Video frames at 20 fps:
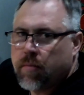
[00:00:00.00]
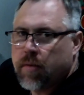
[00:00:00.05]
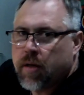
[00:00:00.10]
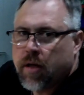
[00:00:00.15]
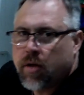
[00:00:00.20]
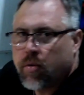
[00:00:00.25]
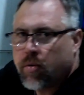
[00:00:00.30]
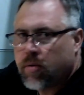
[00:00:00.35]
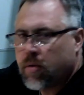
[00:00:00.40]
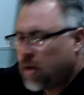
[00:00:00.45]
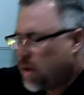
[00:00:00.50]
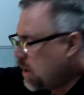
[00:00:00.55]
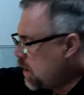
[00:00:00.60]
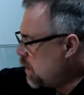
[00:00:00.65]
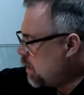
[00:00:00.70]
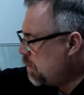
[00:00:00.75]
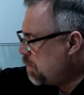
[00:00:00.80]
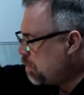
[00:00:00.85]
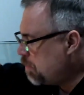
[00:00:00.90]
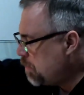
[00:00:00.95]

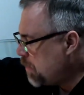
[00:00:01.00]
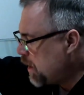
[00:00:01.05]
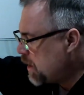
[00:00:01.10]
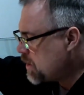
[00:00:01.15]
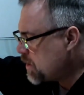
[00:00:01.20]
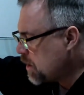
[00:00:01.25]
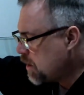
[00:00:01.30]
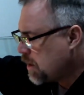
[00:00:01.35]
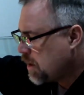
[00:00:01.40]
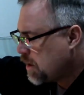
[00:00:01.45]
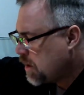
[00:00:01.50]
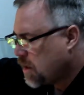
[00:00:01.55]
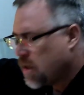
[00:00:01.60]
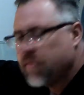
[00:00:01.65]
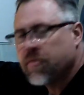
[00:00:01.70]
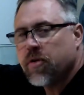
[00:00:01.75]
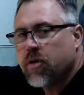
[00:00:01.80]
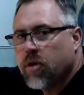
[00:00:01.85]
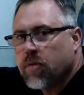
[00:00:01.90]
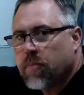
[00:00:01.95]
it'll basically
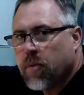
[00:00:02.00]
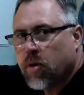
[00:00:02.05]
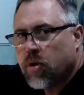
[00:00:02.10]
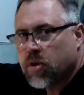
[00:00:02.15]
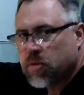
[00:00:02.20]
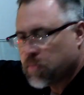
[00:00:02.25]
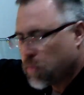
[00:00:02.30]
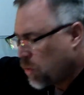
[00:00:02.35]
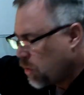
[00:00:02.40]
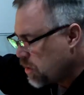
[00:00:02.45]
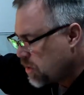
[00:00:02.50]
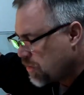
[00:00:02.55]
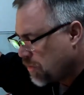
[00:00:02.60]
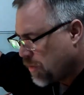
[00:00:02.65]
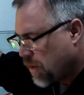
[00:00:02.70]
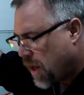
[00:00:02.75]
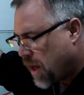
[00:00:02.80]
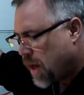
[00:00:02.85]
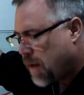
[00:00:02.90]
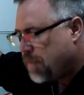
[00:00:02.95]
give you your bonus points for
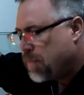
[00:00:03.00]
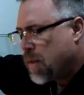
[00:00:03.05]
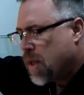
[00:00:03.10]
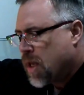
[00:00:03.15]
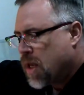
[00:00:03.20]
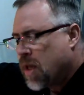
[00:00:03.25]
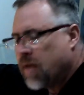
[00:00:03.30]
that.